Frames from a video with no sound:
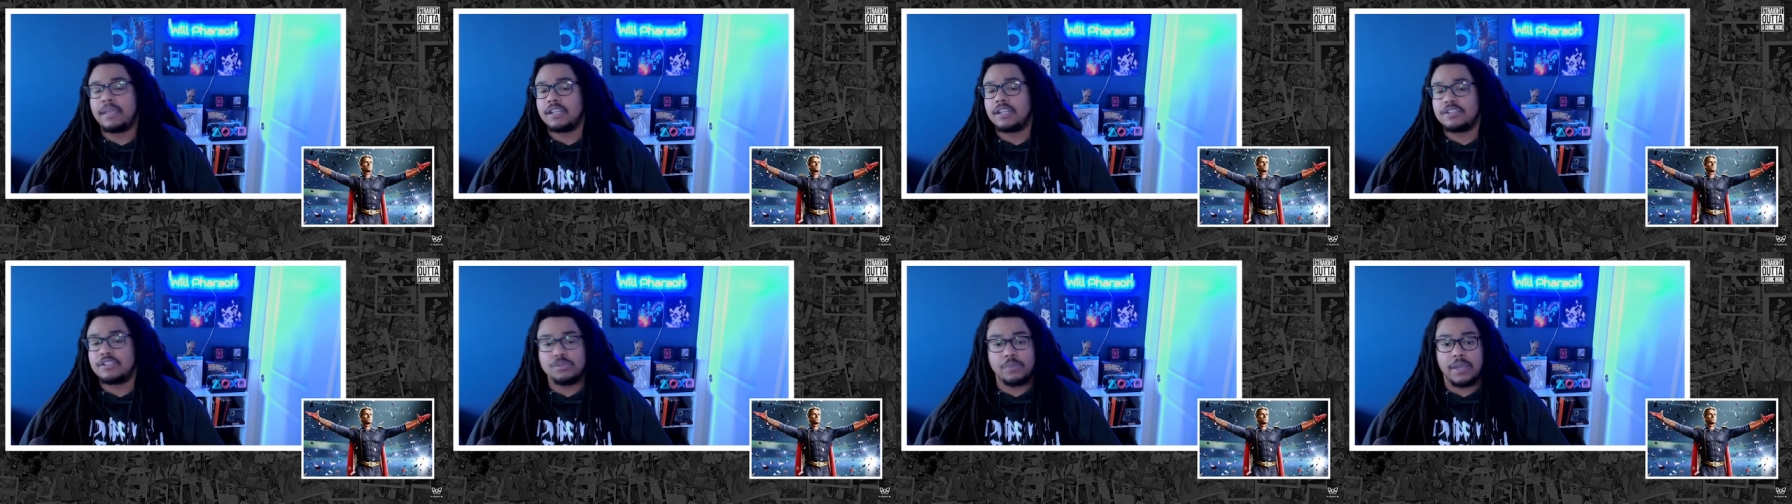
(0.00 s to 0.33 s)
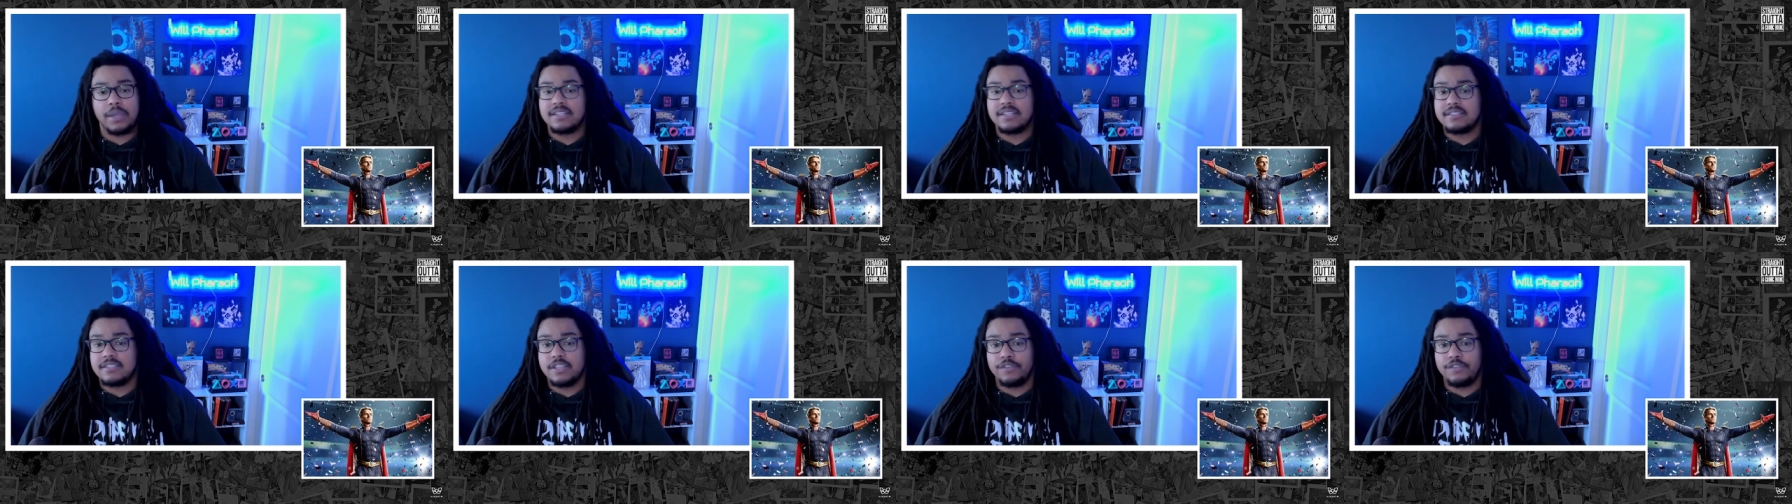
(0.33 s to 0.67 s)
into
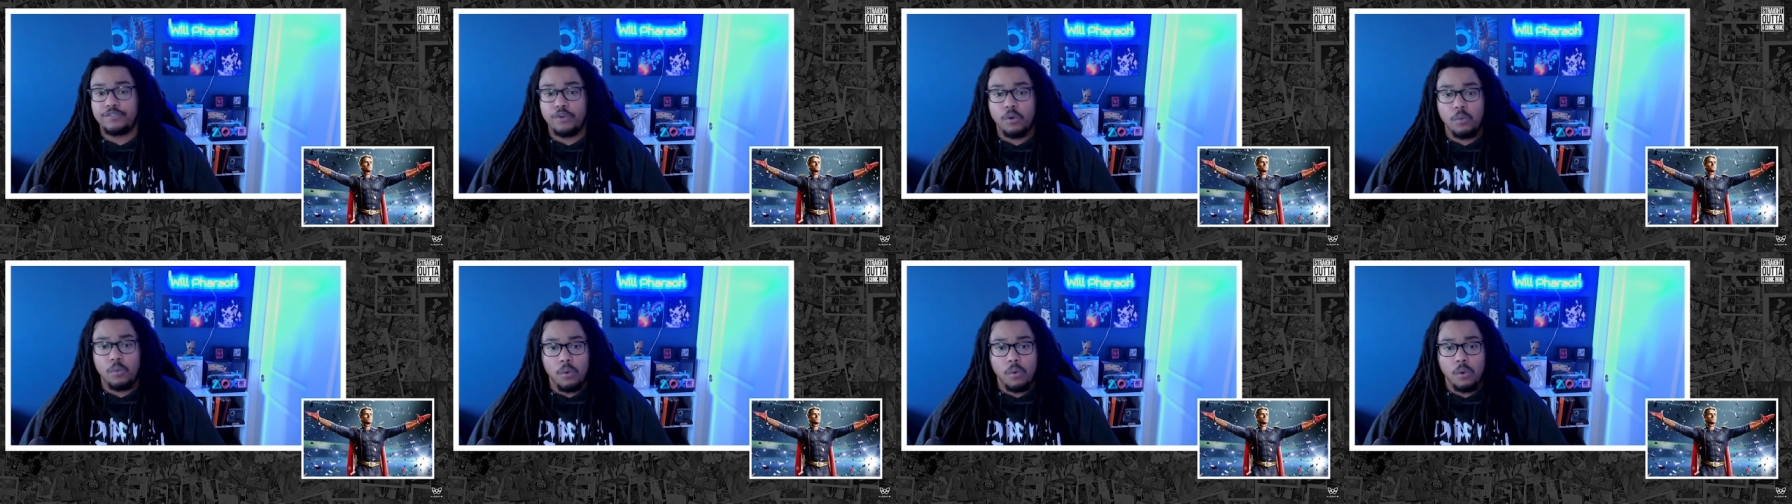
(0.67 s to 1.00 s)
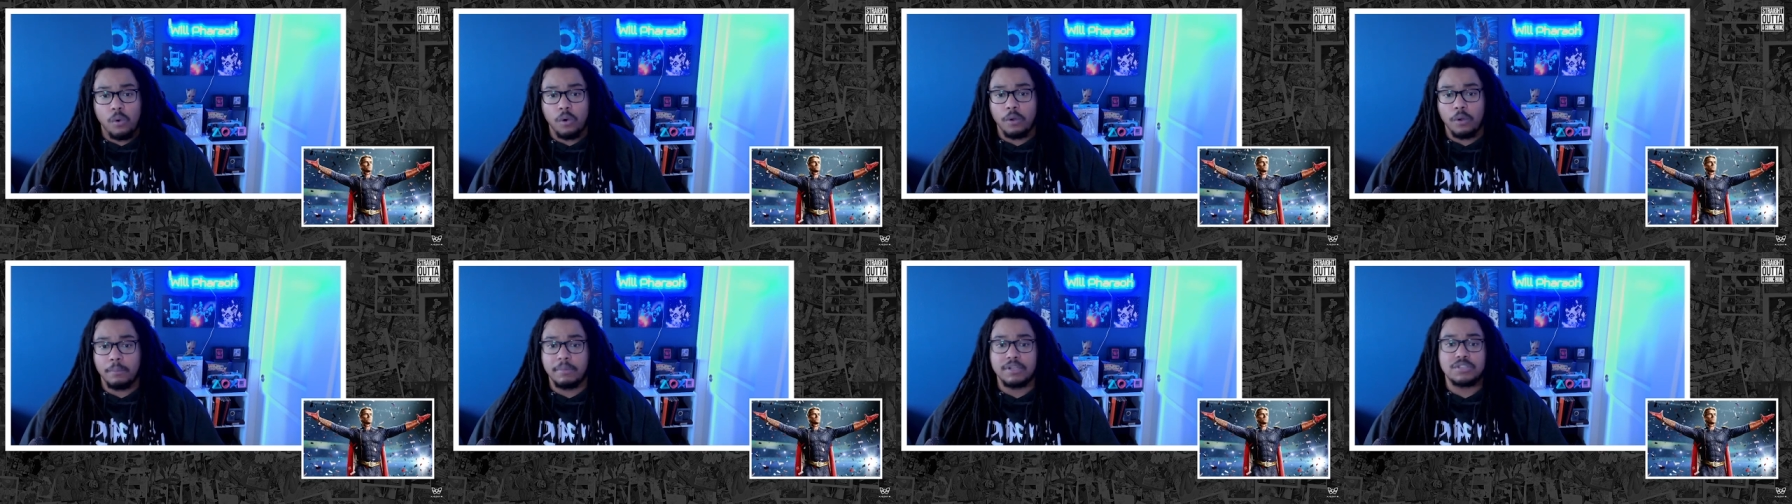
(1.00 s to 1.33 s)
a civil
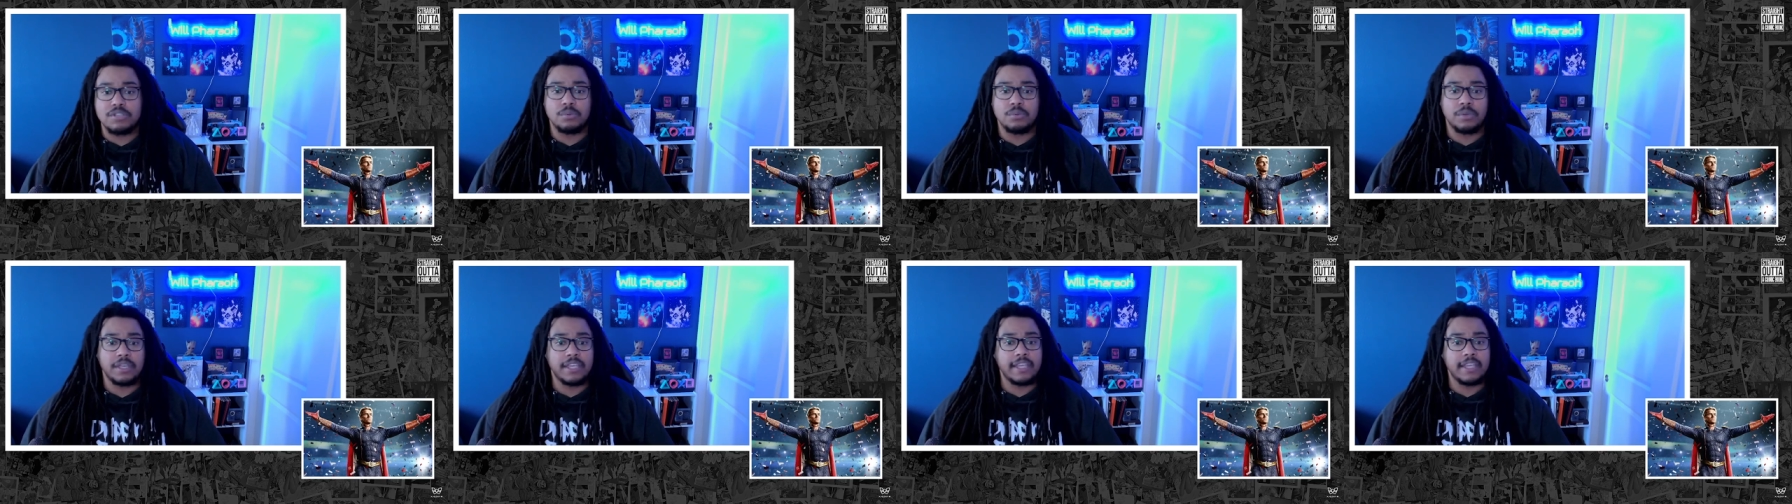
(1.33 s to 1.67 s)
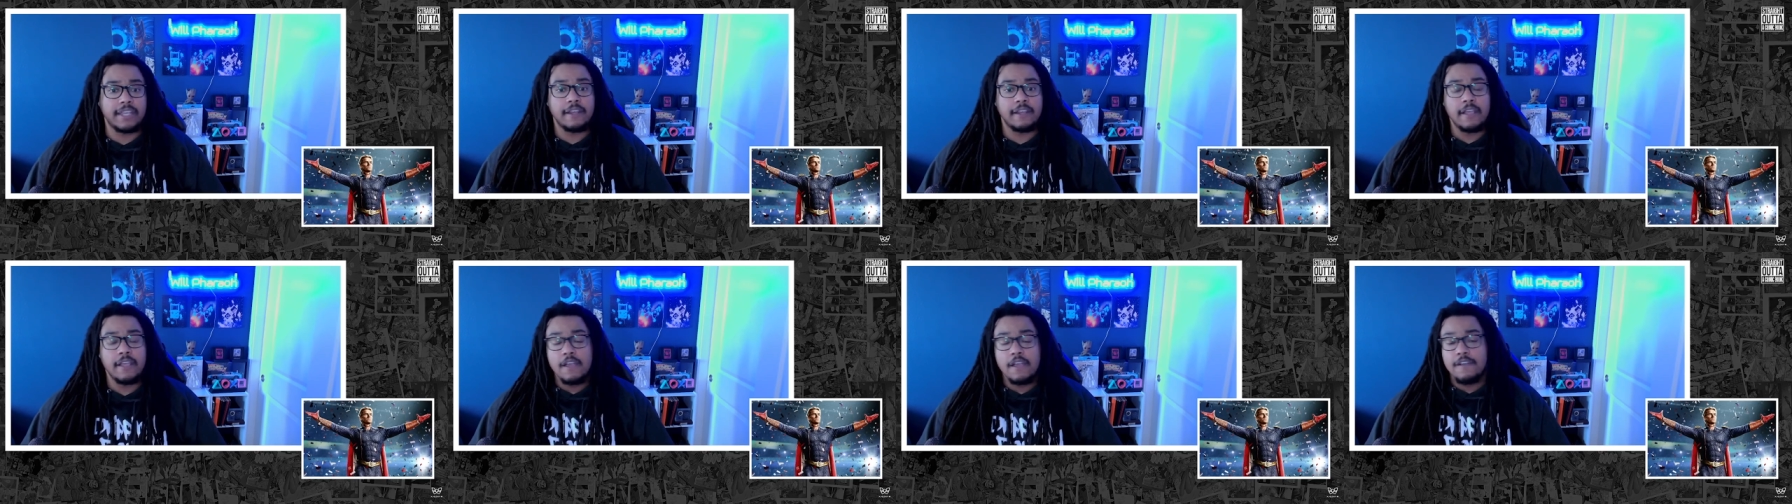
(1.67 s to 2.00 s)
war
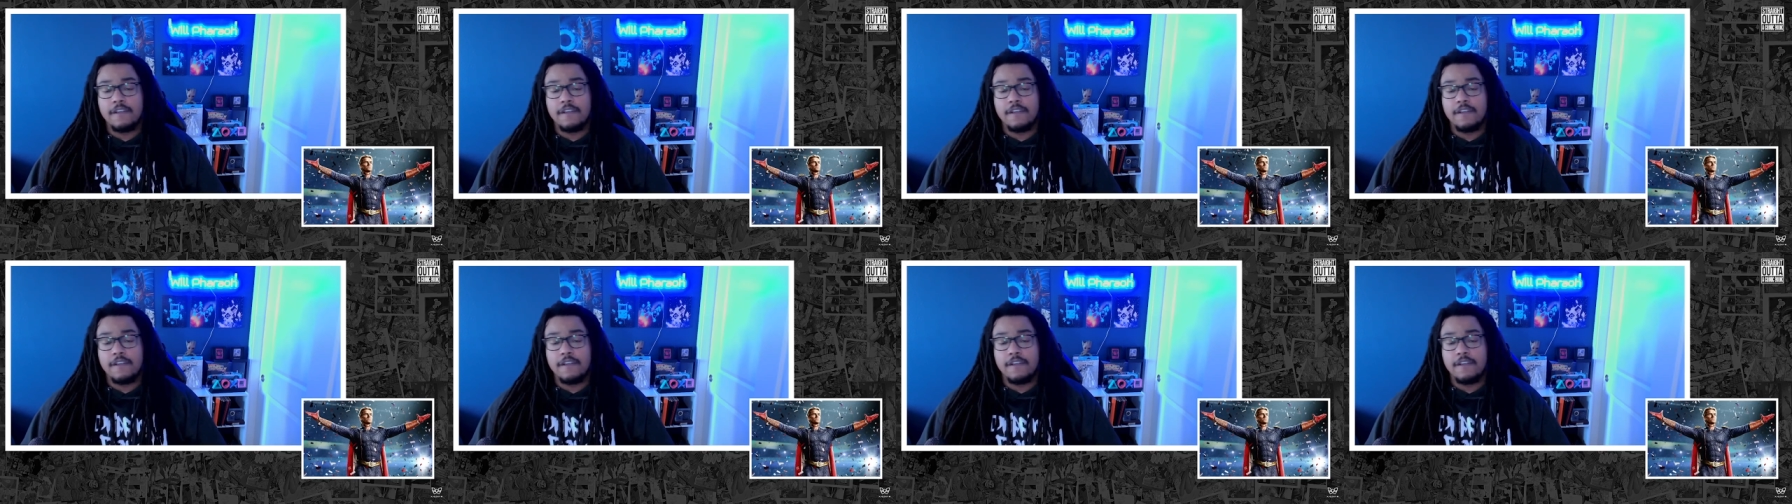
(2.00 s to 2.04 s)
between